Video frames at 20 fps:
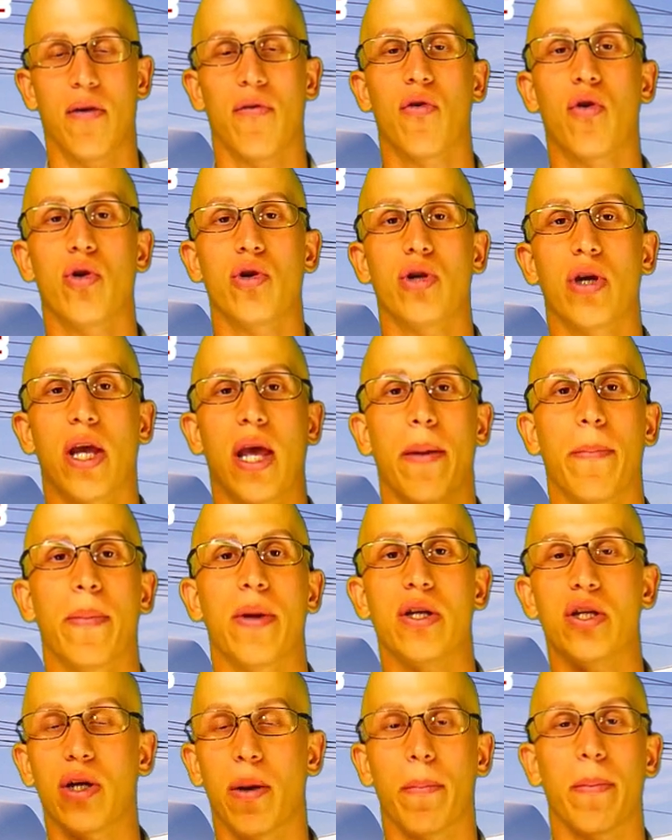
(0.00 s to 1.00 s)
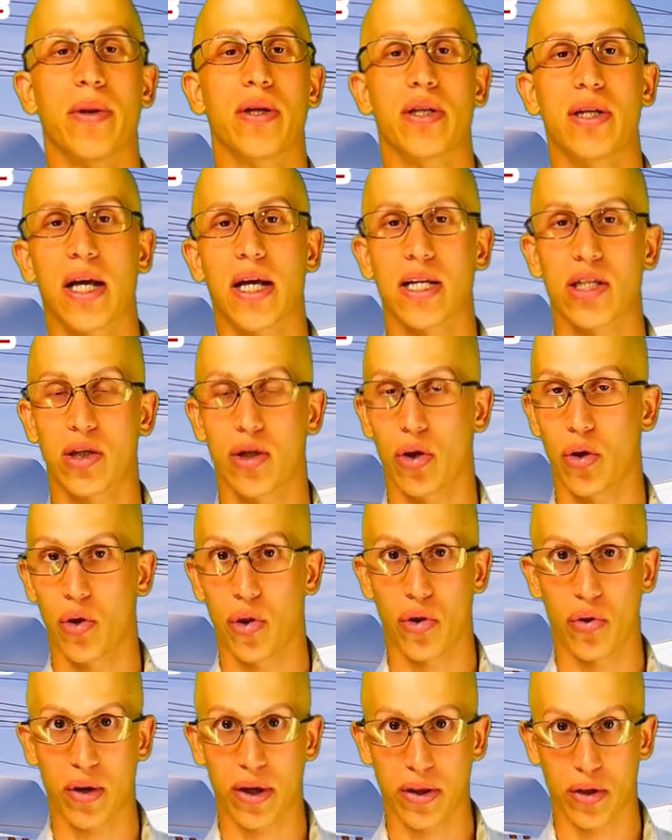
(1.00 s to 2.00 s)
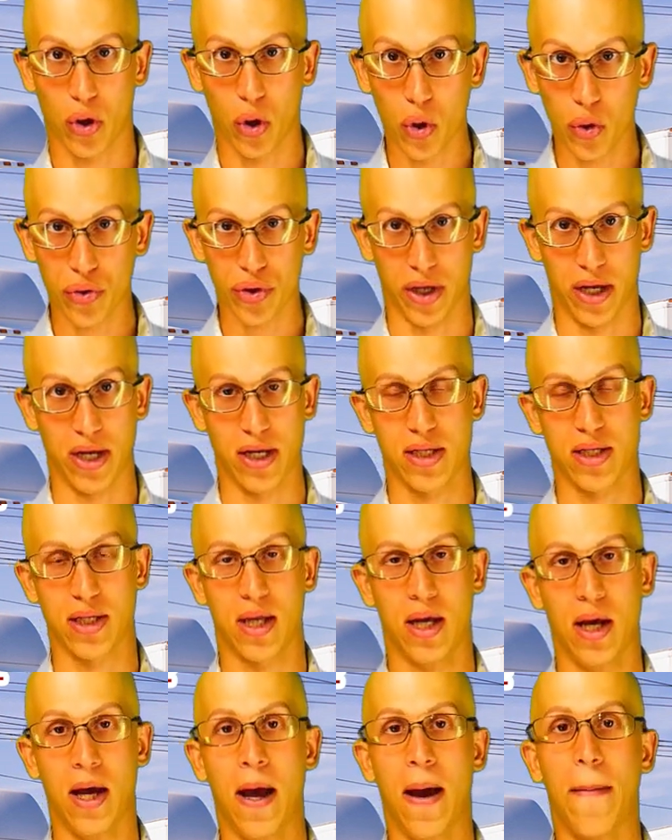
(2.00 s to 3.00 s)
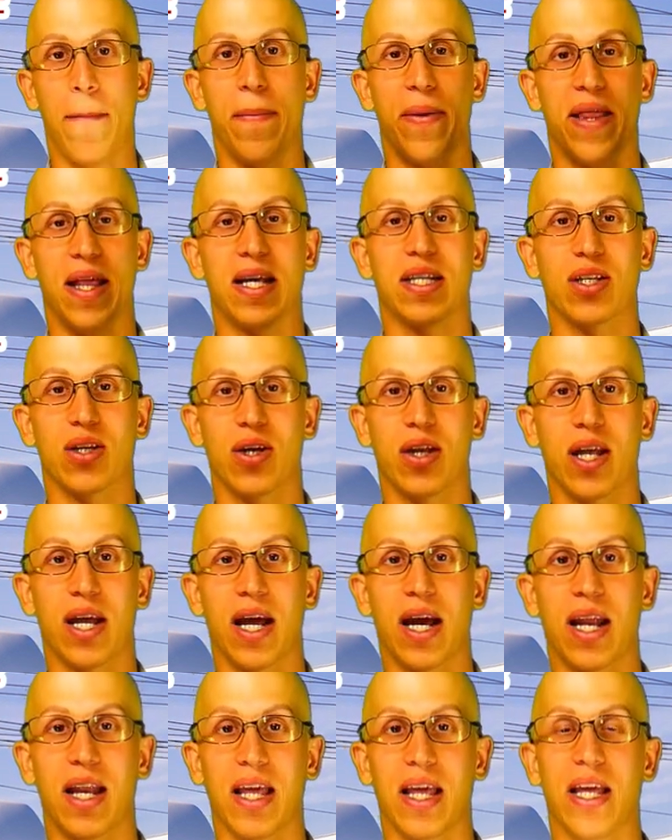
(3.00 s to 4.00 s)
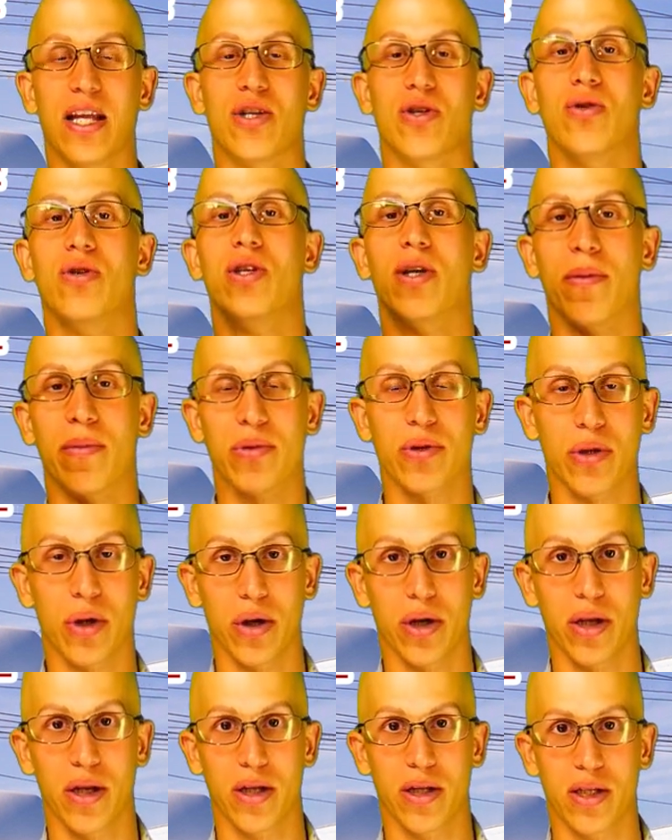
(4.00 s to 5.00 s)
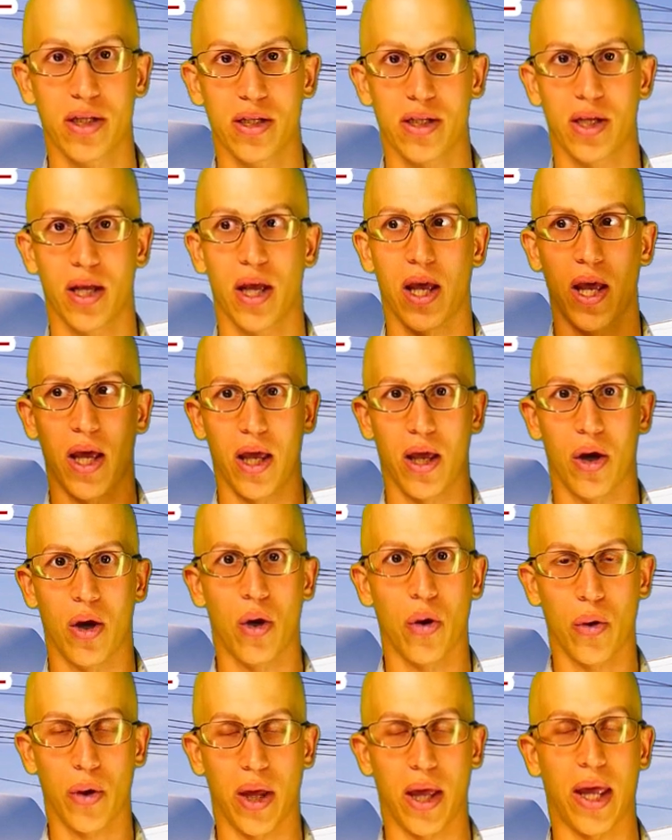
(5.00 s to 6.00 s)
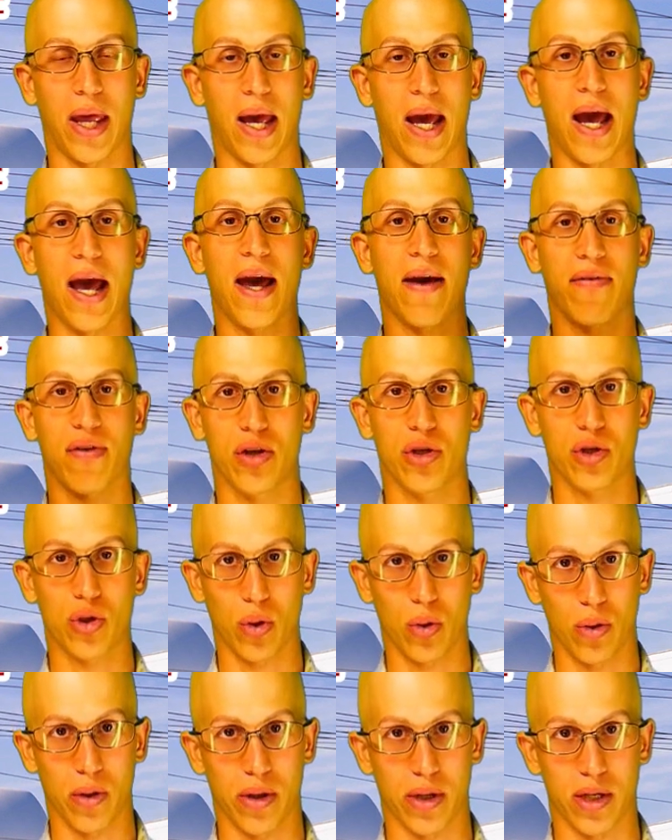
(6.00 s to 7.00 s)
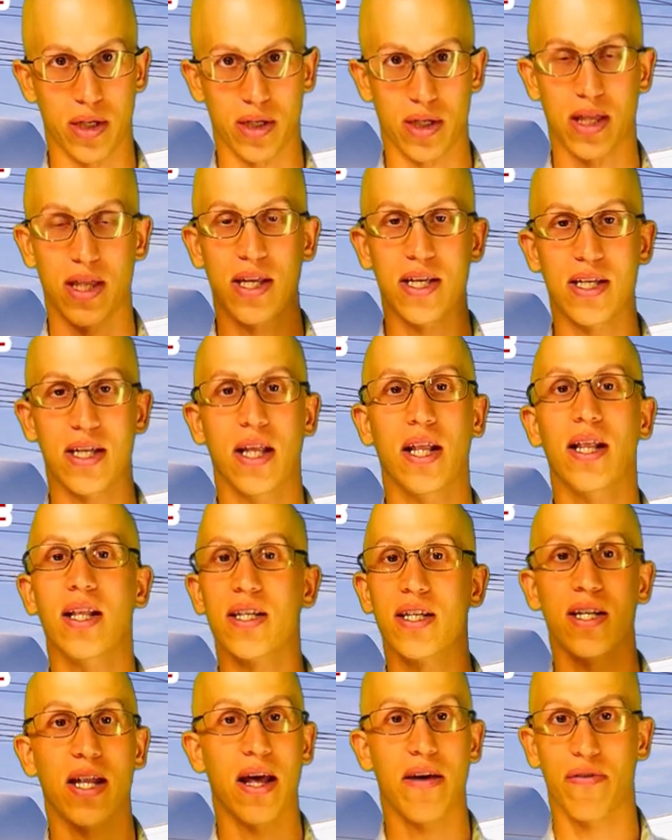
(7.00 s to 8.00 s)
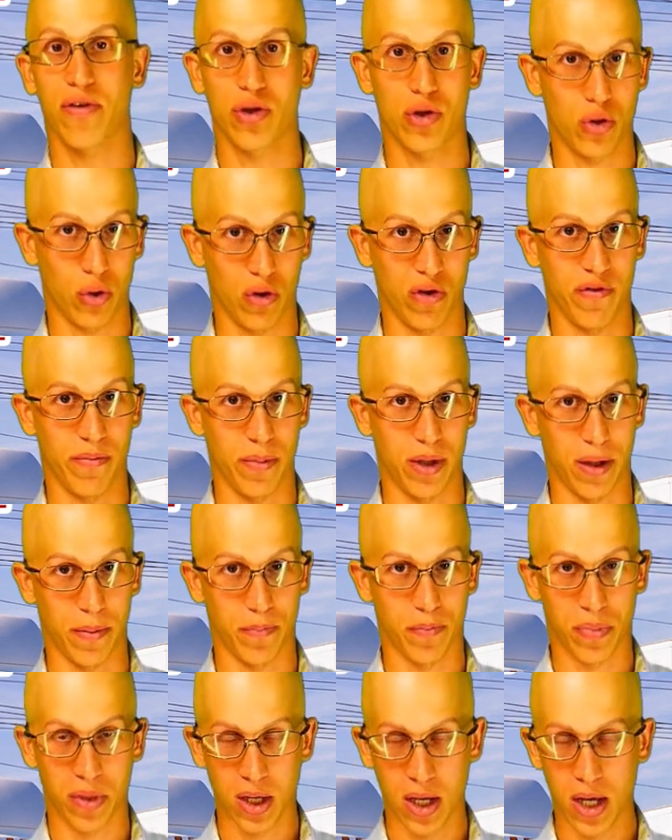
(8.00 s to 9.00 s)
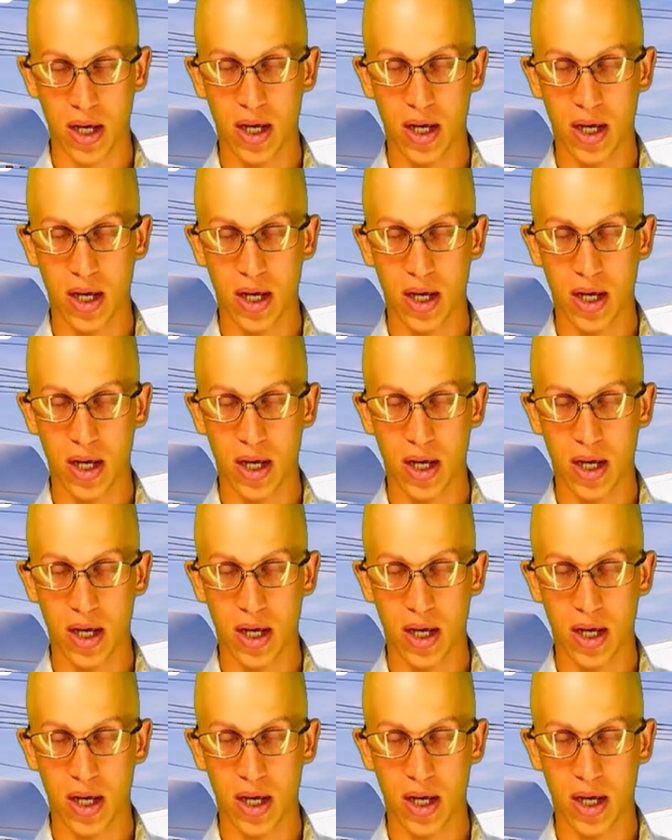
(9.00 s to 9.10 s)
Now, of course, you can't be jumping jacks throughout the whole test, but that's going to kind of get you jump started to say, hey, okay, I have control of this. This thing doesn't have control of me.